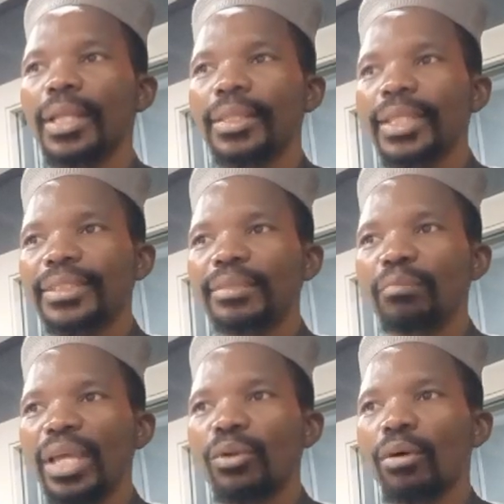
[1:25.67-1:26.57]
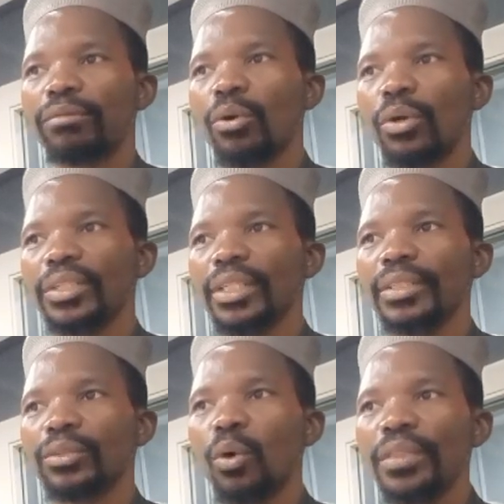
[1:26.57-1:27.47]
this man of God
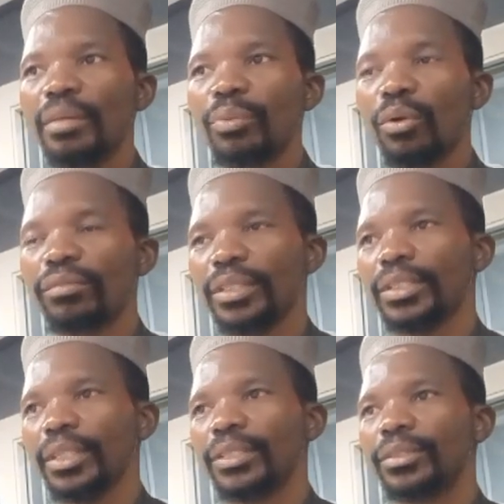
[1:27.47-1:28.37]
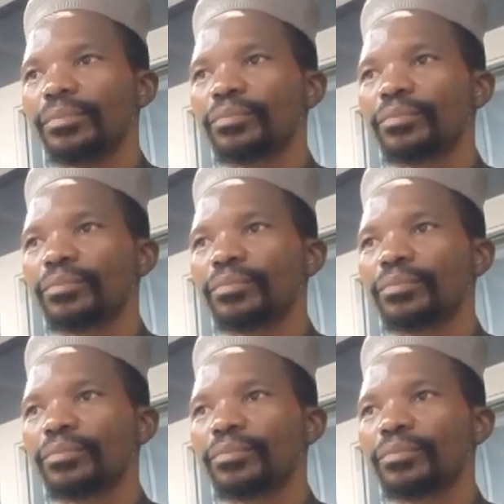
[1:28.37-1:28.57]
is, or the prophet is.